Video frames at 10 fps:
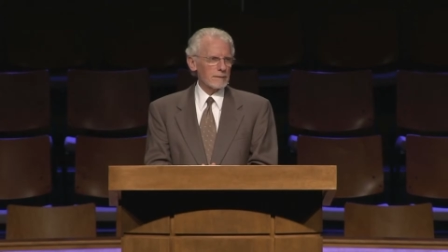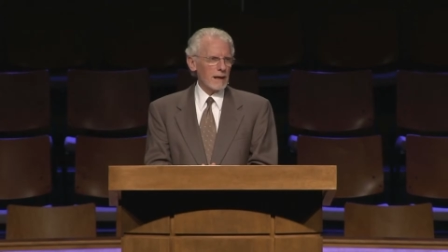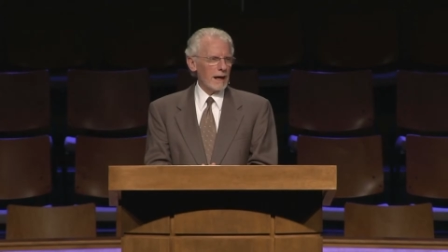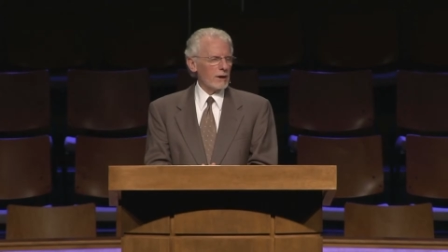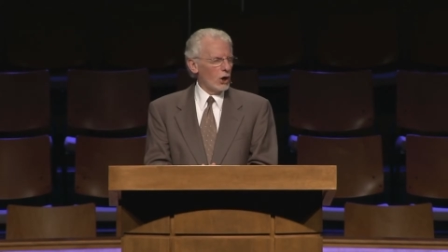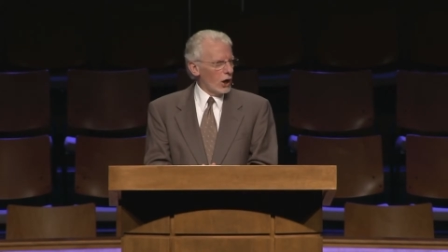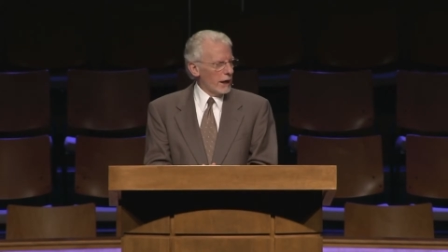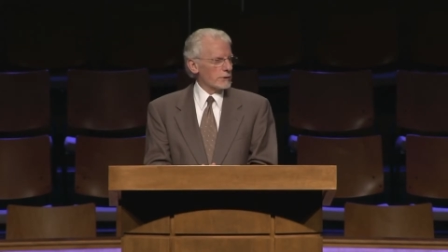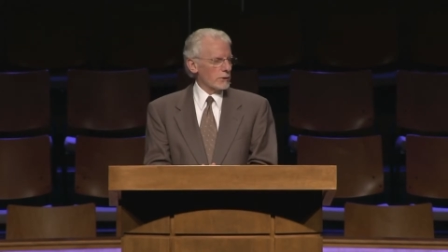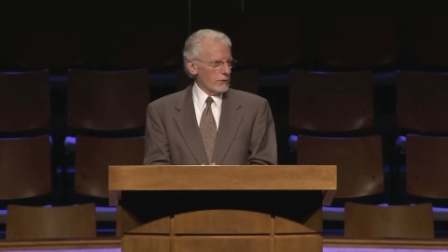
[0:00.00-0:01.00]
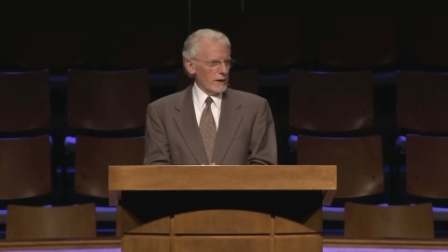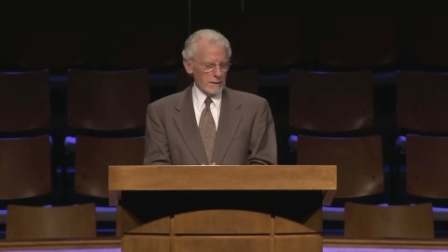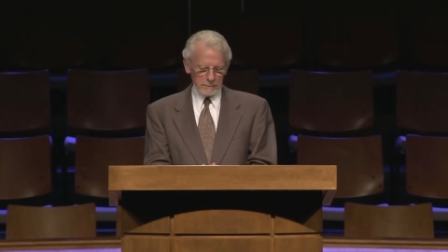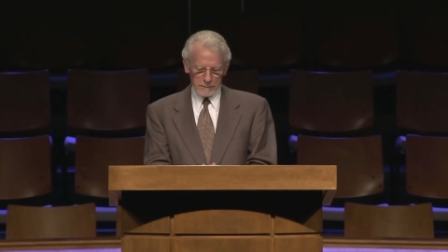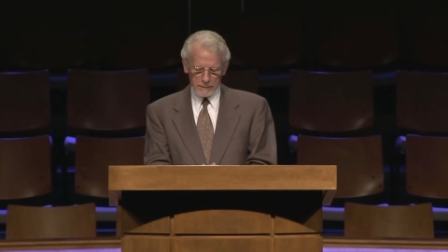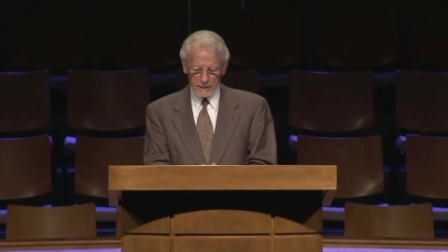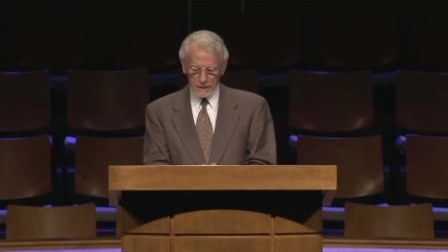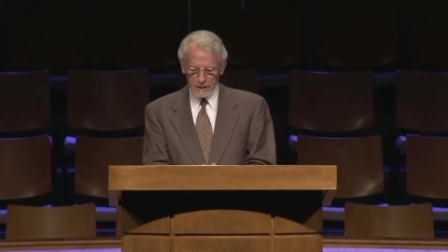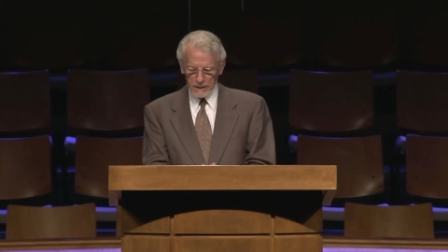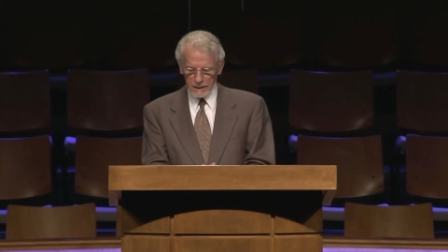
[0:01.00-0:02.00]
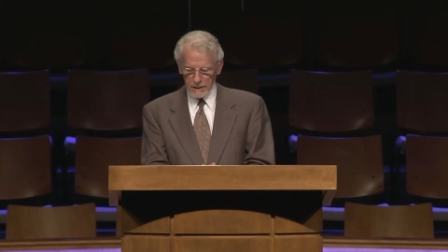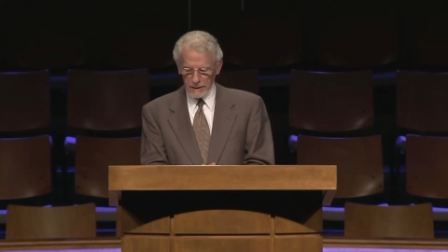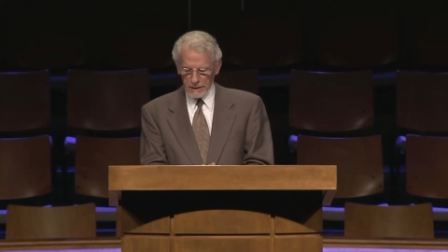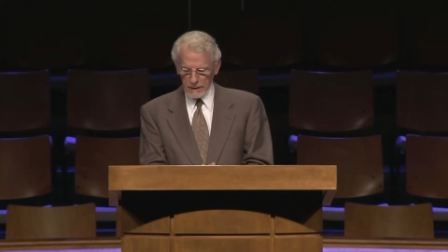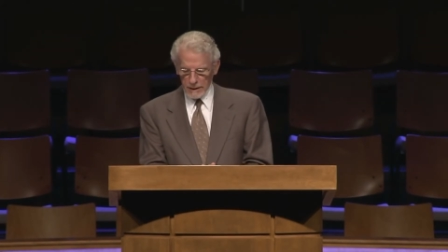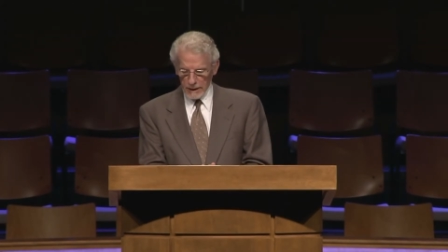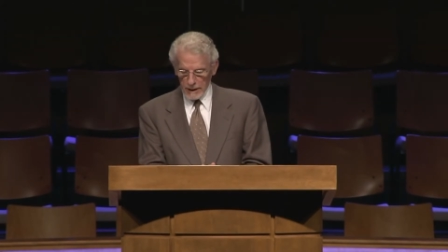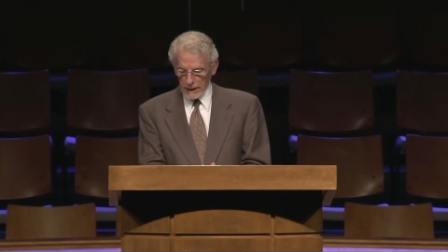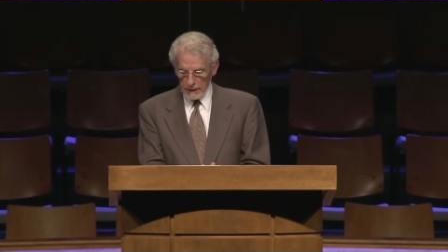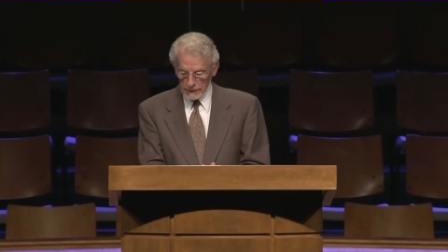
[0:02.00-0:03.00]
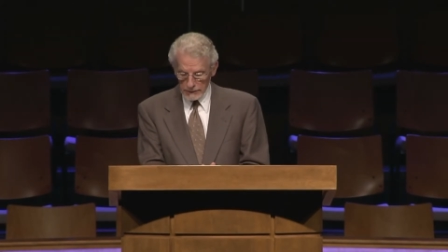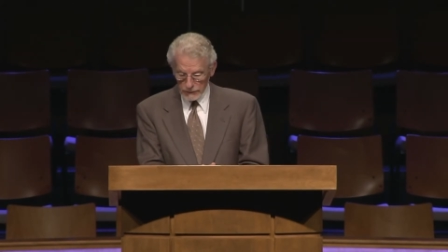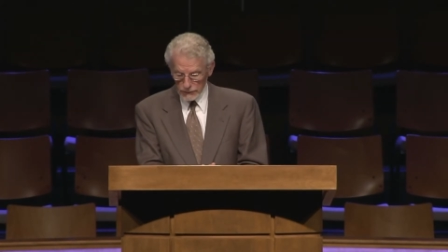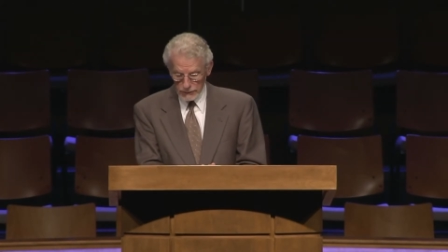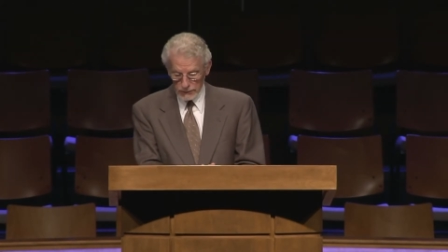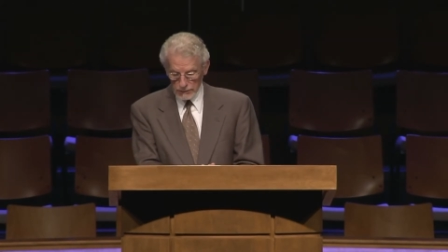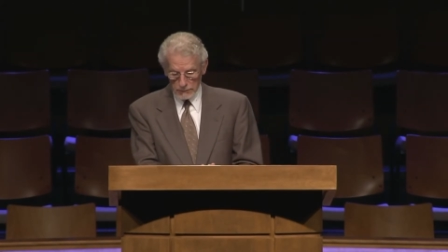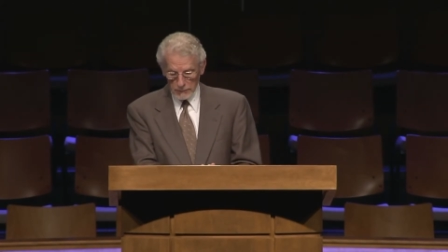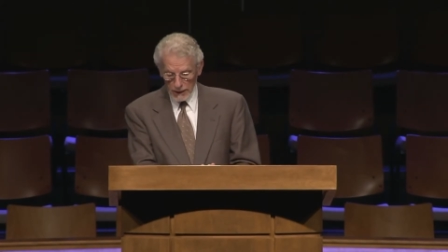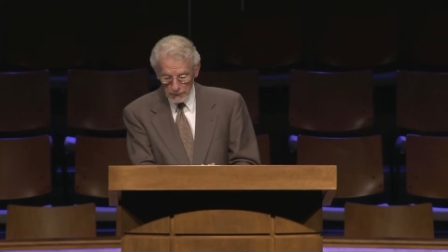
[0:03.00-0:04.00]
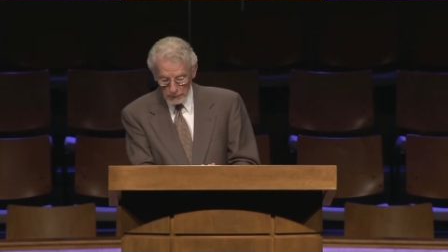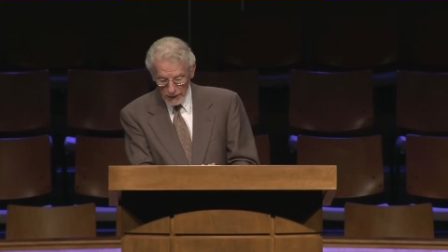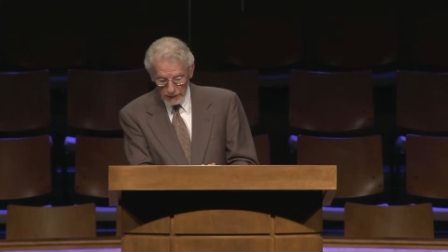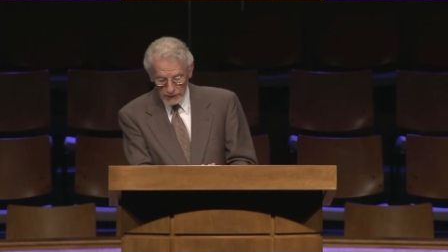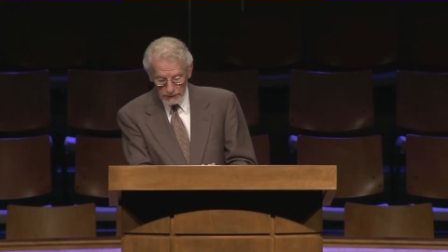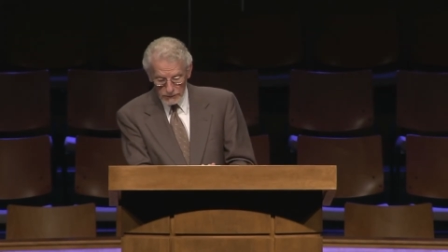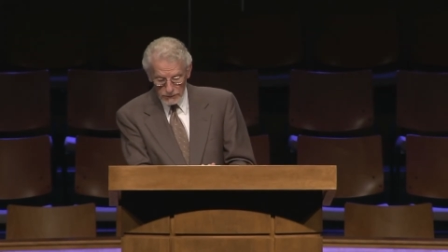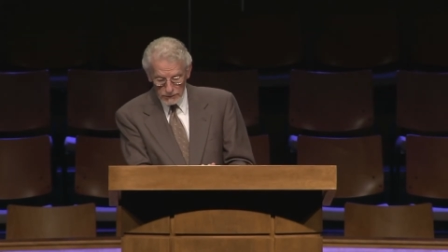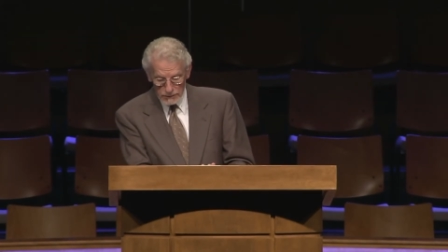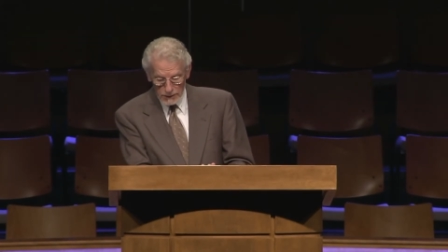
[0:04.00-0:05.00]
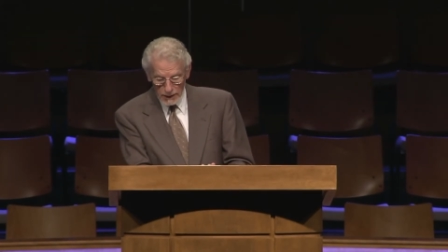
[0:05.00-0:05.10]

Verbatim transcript: I honor them as my parents.